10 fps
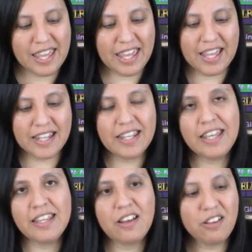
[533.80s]
And
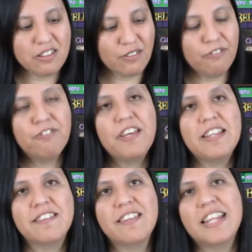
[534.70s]
it also
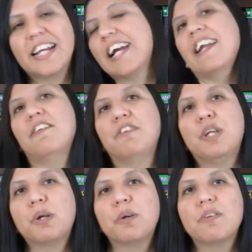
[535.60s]
feeds in that kind of
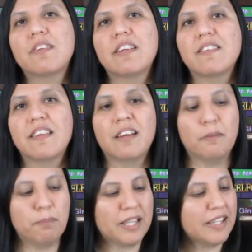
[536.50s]
Euro sense
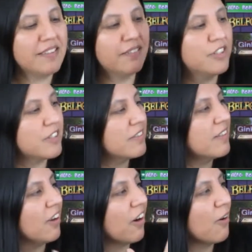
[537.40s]
of, because of just
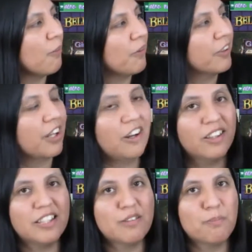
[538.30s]
the artwork
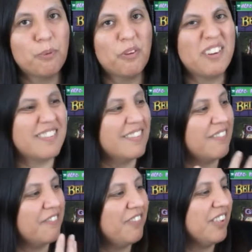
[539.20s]
on these boards,
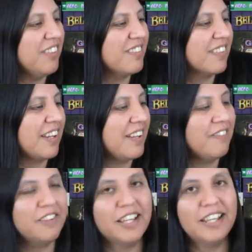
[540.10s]
it feels kind
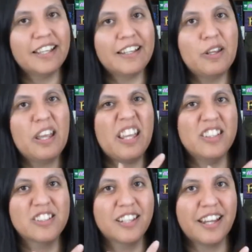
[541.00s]
of like an
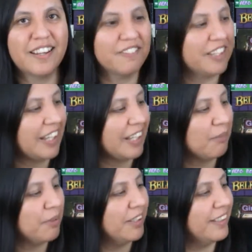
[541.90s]
ancient kind of
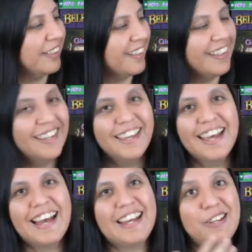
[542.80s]
game.
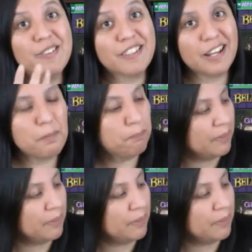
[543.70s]
I know it's kind of